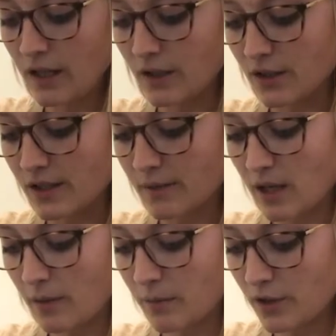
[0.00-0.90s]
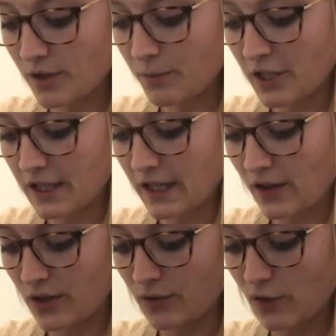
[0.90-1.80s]
There's some numbers printed
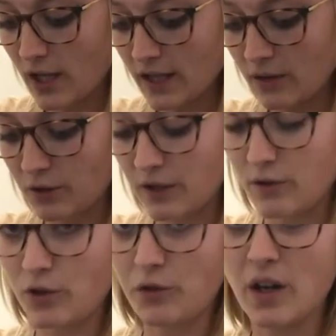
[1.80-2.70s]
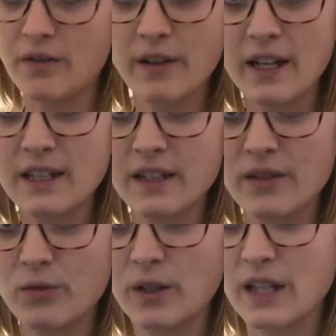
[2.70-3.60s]
on the front that will give you a rough idea
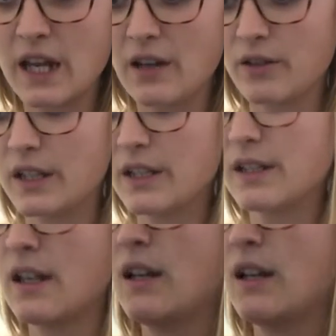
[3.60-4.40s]
of what the angle is,